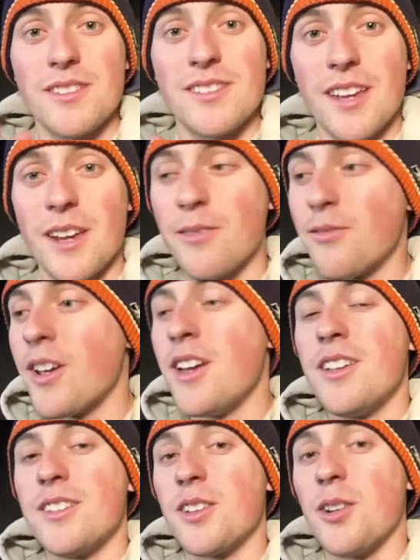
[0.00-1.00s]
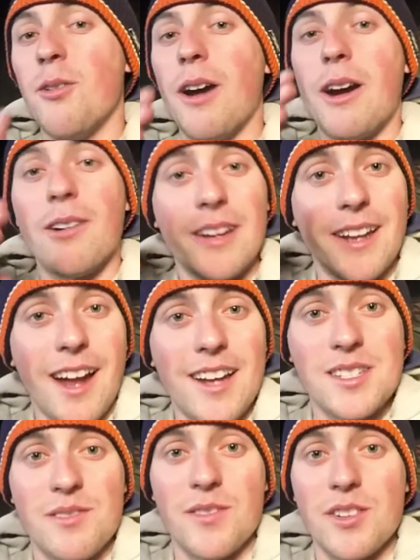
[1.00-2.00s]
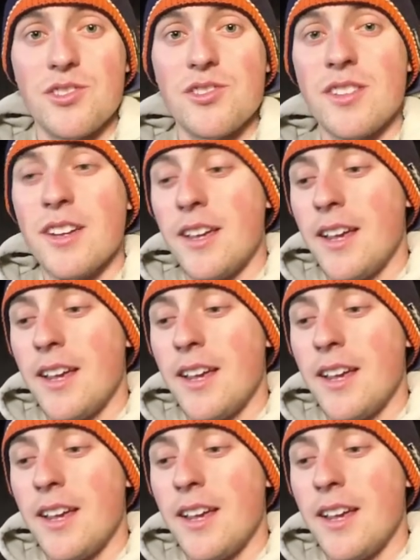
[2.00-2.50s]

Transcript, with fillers: safe, to go out and ice fish.